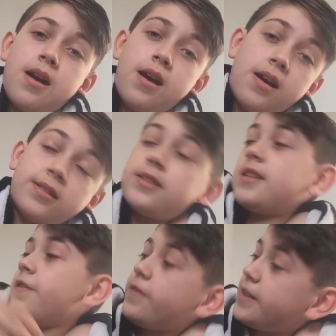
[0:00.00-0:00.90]
And I
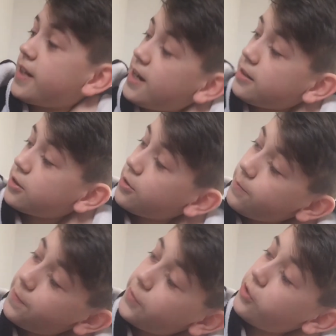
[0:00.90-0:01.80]
definitely can
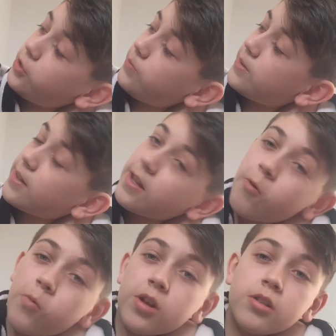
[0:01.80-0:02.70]
confirm that
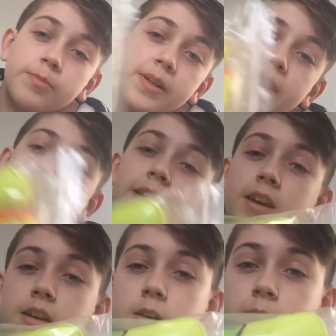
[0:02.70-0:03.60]
there will be
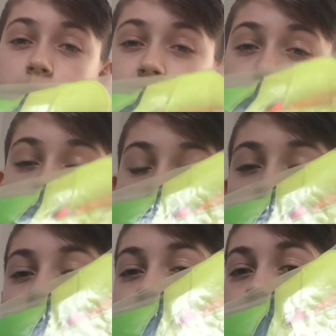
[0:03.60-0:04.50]
a review
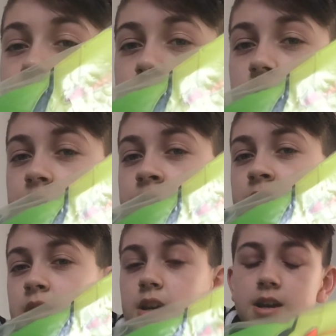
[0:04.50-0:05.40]
of these
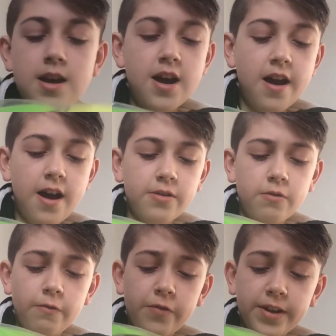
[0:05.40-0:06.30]
gloves. I
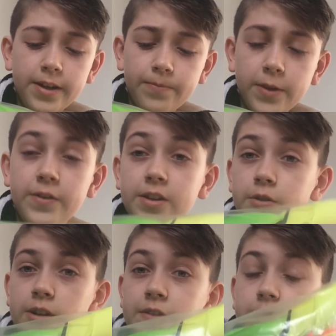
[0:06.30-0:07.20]
don't think, if
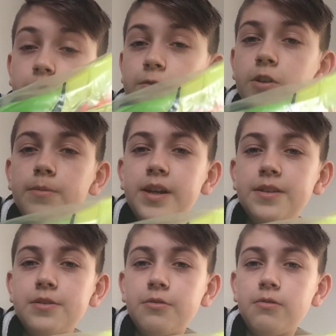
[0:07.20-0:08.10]
you don't follow my
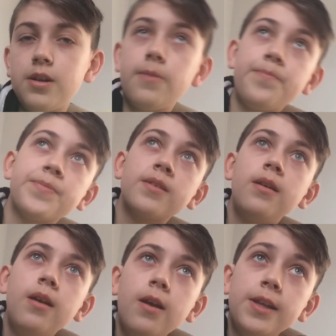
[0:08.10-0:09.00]
Instagram,
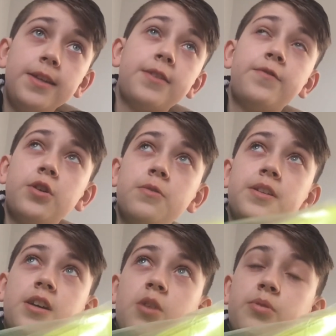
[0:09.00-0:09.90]
you can follow
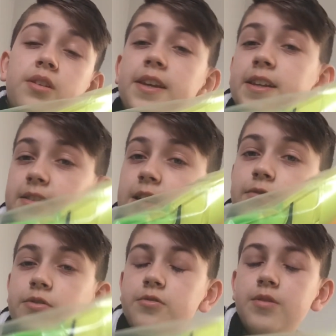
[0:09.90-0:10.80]
it now, put a link in that
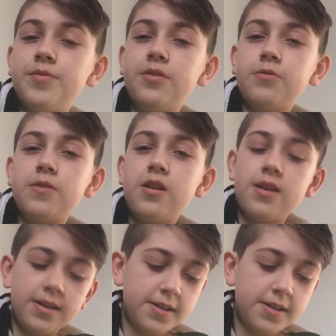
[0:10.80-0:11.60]
for the description as well. I